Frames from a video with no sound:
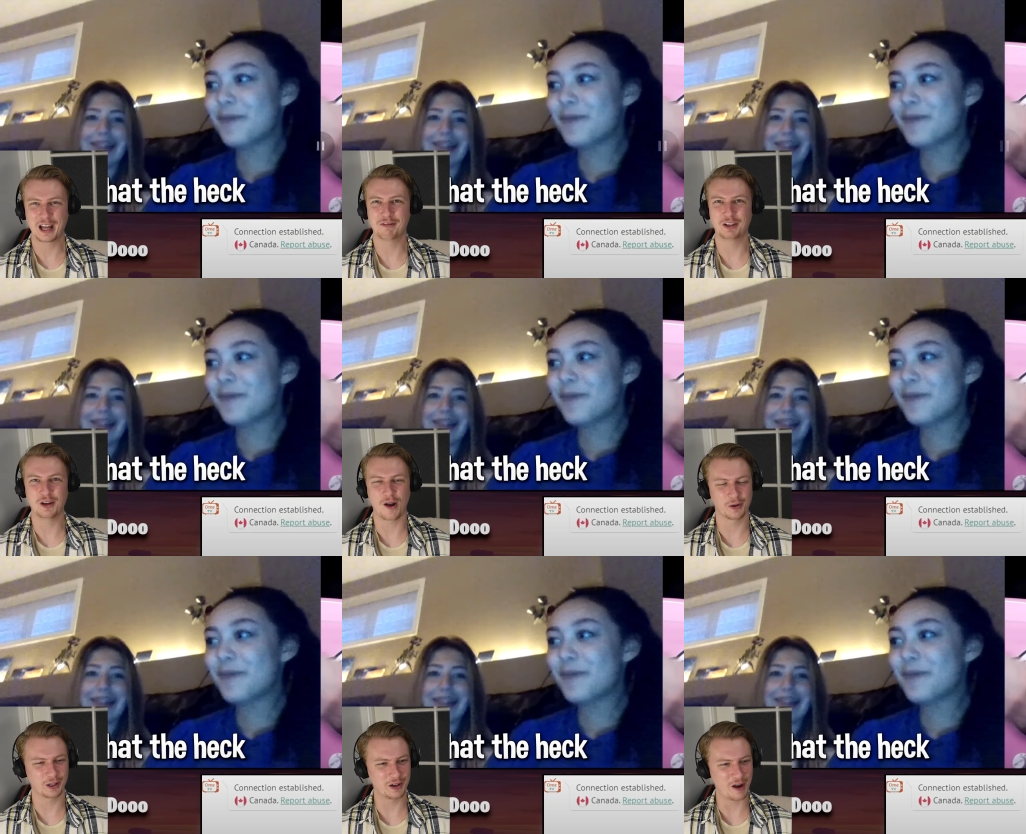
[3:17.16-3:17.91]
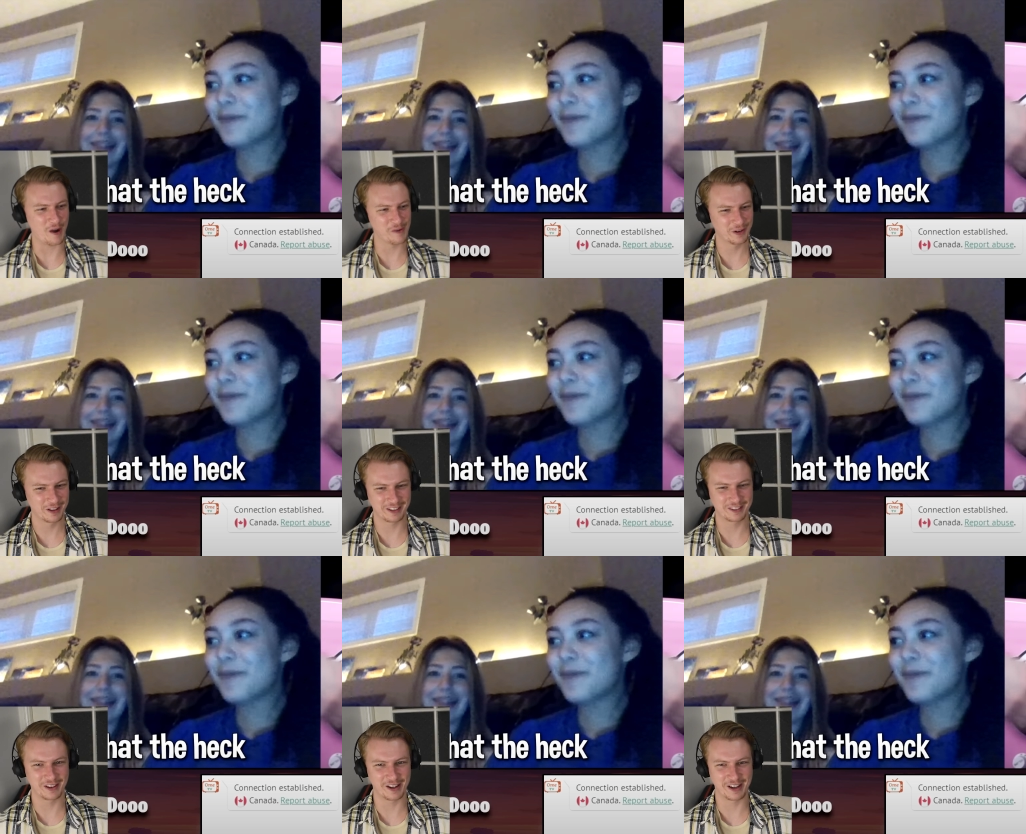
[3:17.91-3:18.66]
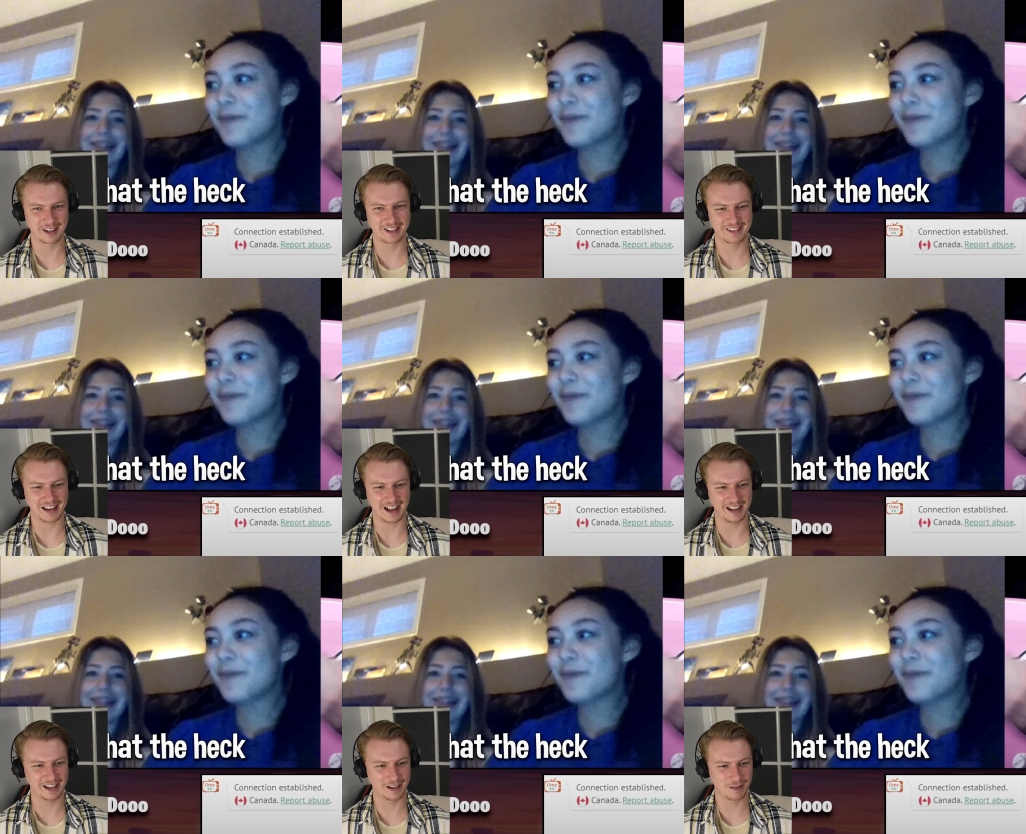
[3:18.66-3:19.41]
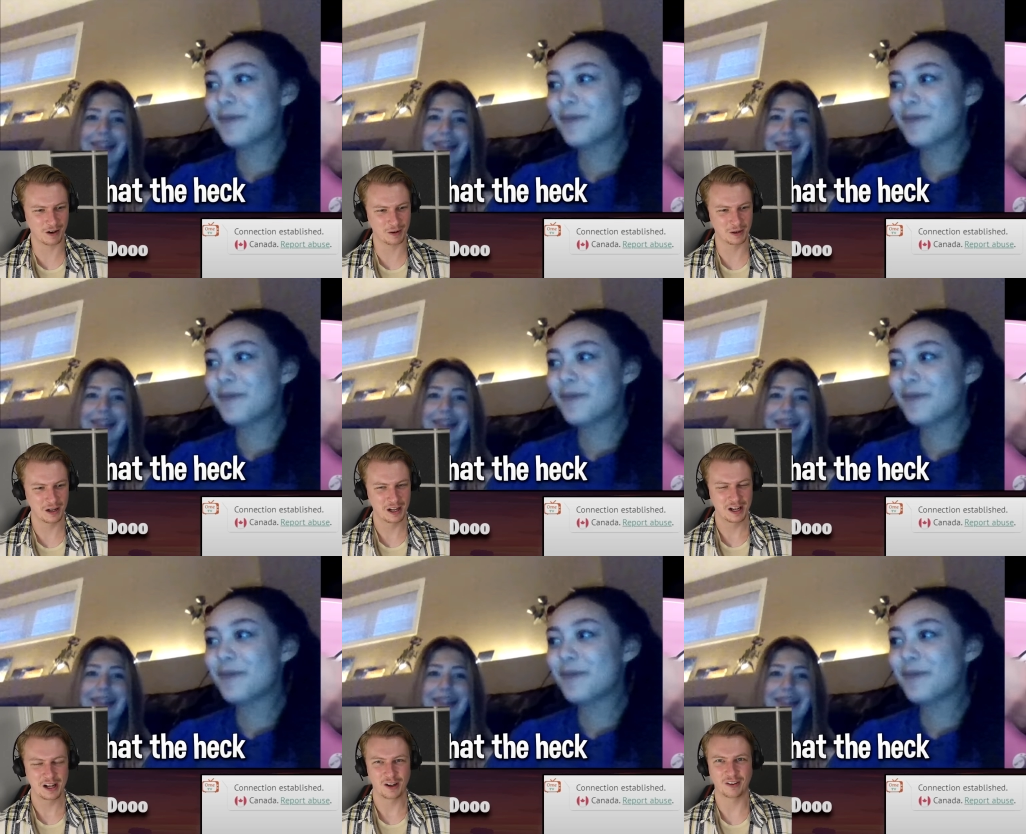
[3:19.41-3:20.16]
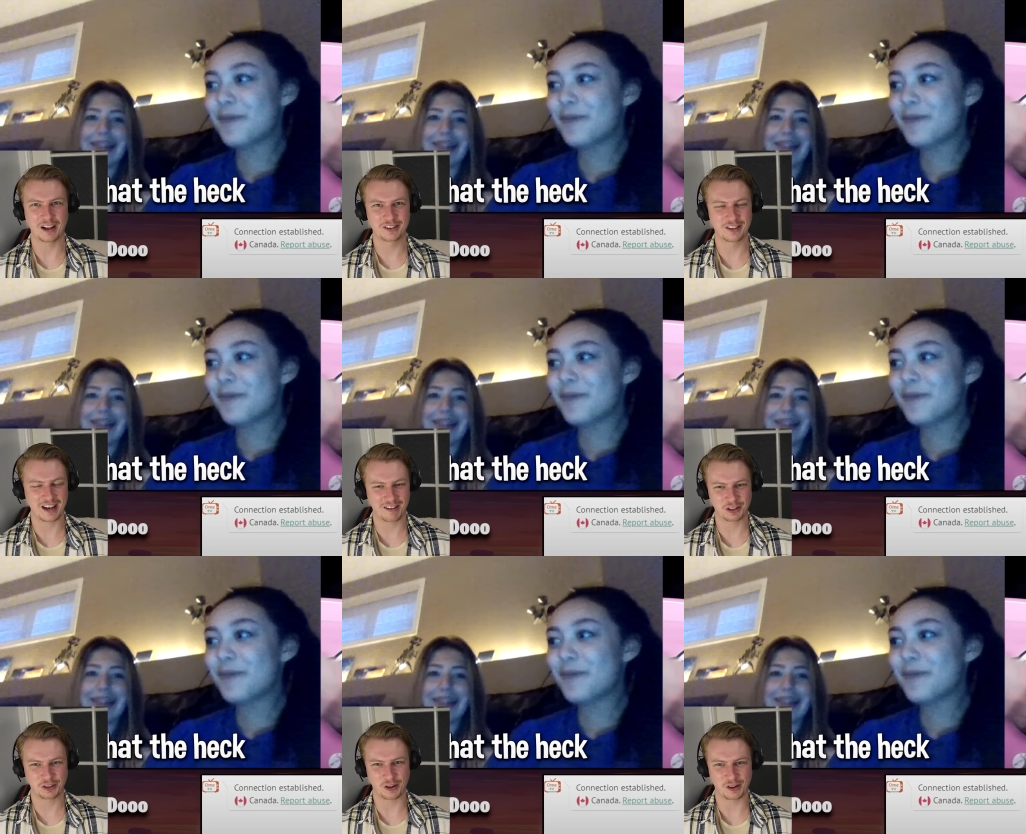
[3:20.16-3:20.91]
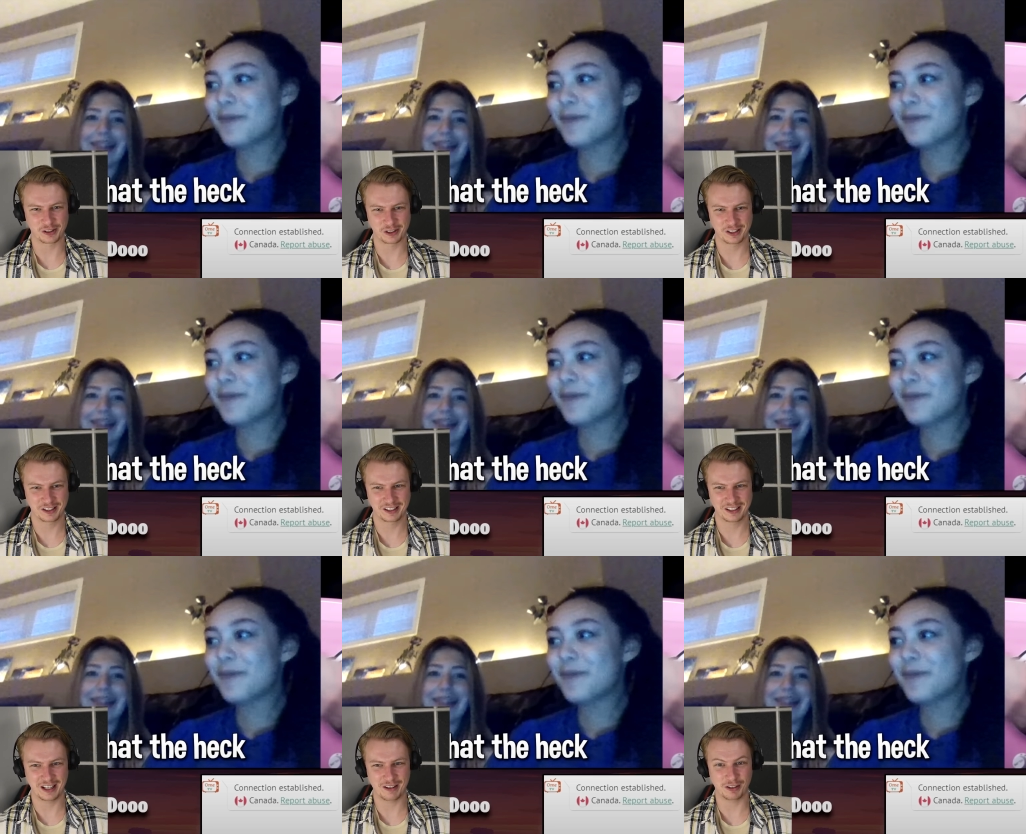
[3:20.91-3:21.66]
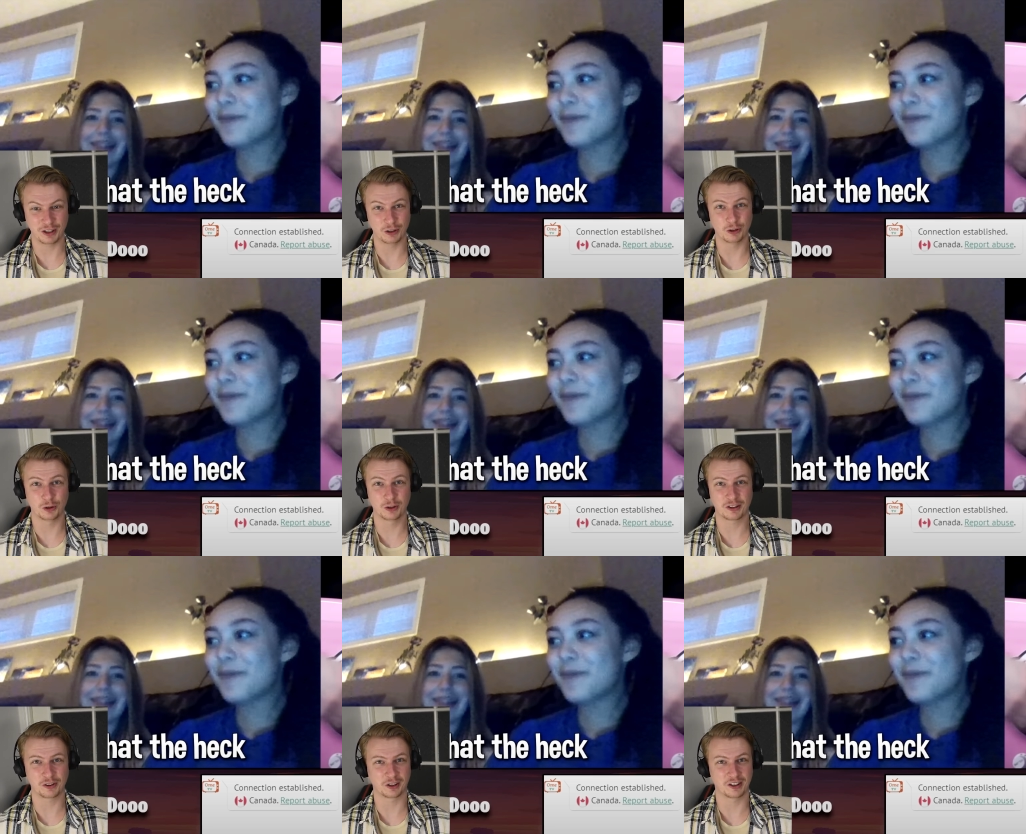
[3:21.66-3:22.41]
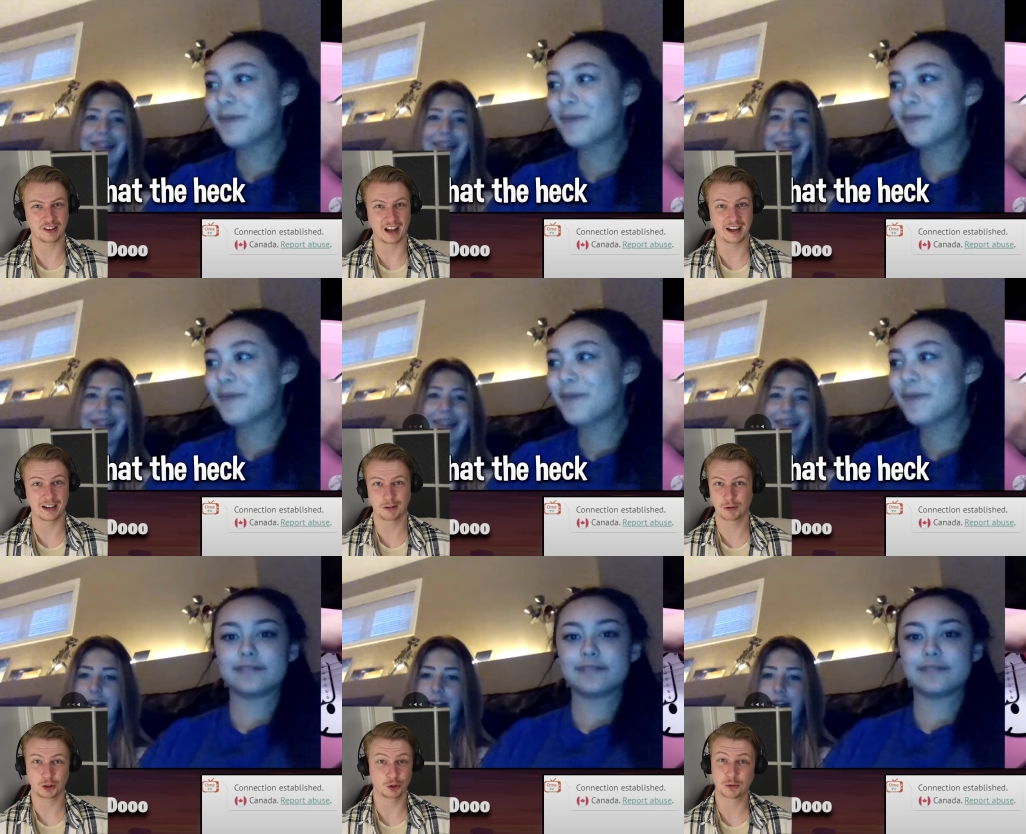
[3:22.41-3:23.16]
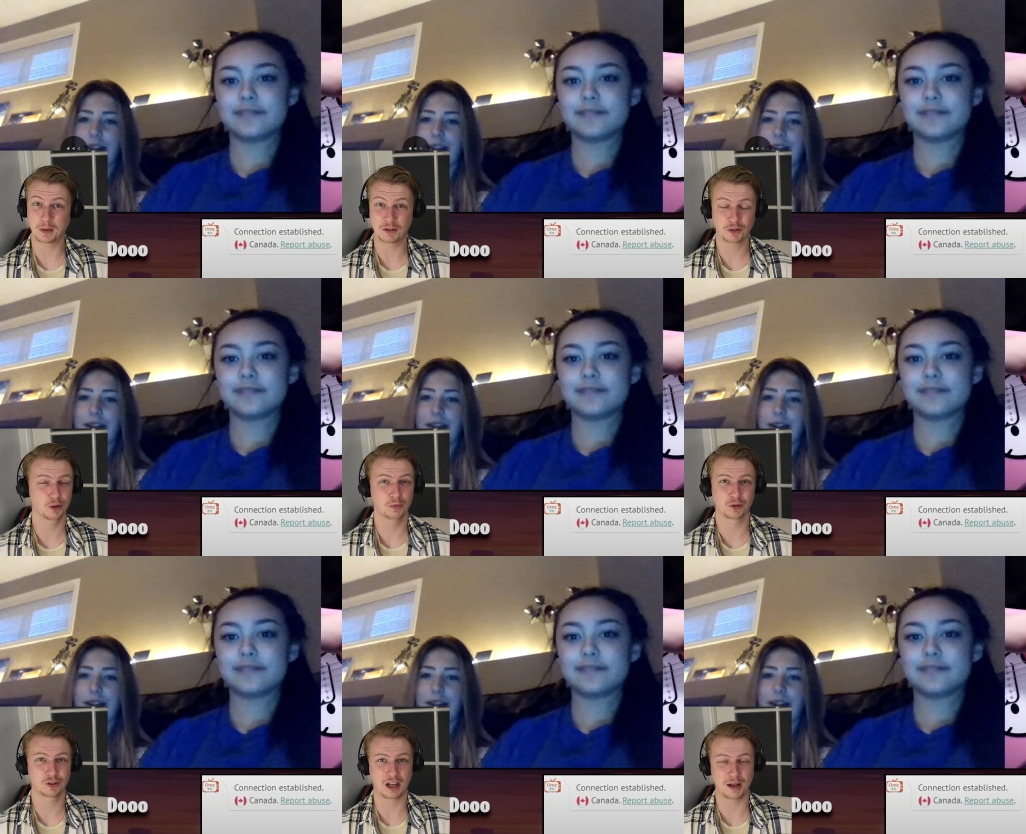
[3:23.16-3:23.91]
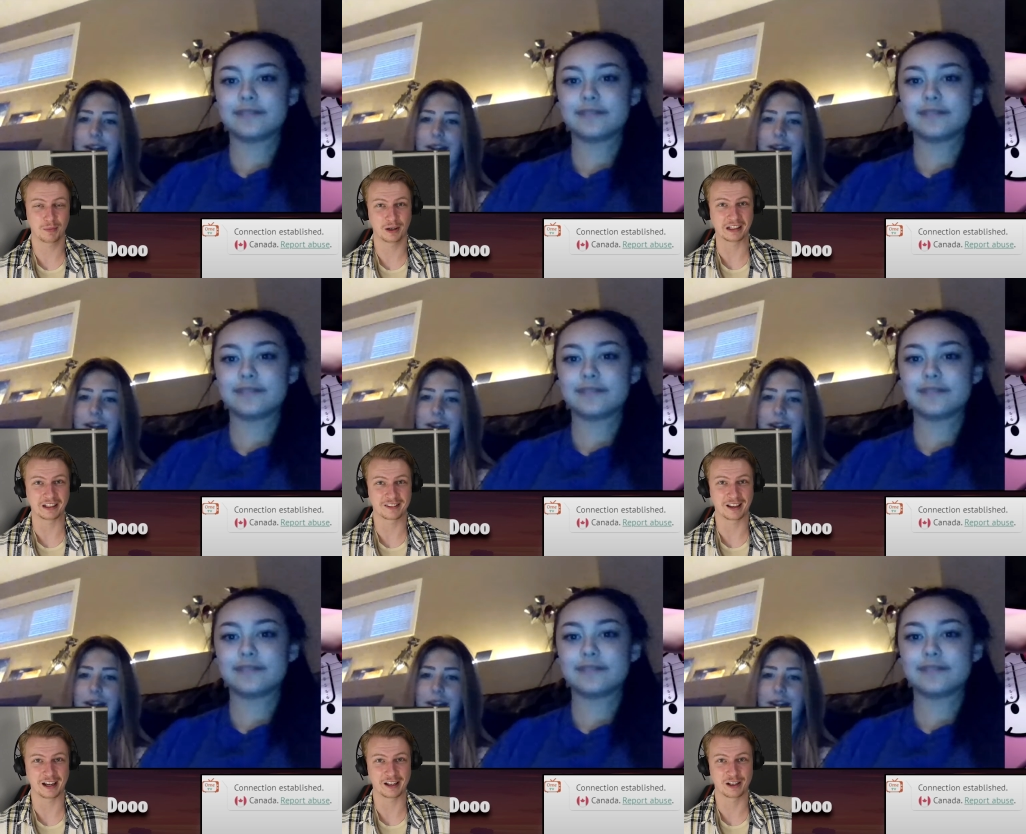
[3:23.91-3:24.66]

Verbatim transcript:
Speaker 1: if you know, you know. This uh, Guitar Hero legendary song. If you can do this on Guitar Hero, you spent too much time playing Guitar